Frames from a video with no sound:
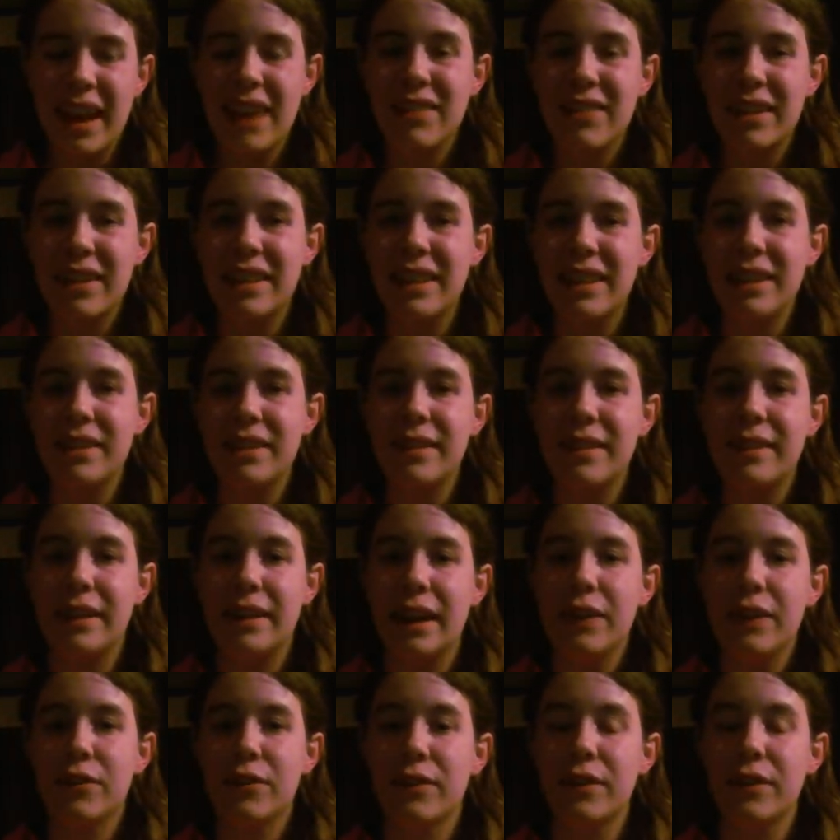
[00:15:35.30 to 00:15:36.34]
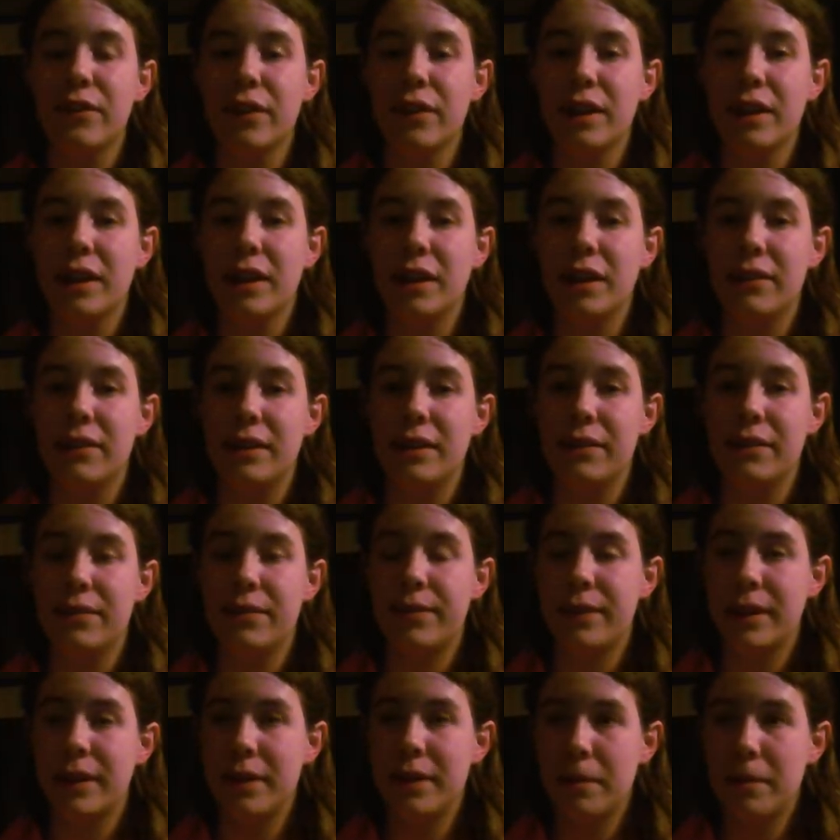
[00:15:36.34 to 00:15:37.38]
everything just gets resolved,
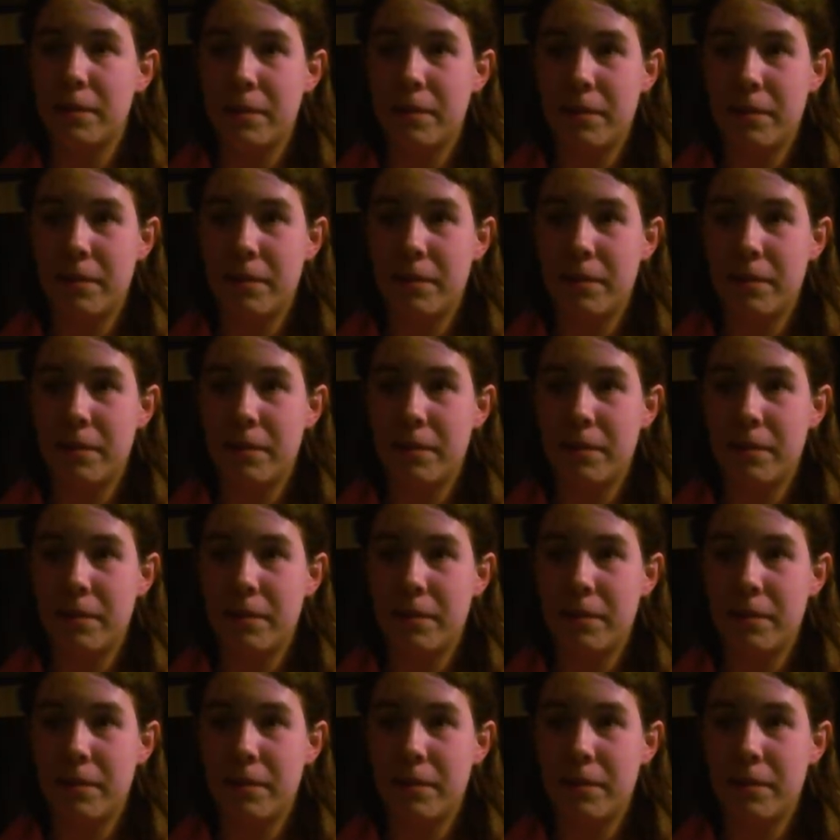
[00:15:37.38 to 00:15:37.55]
if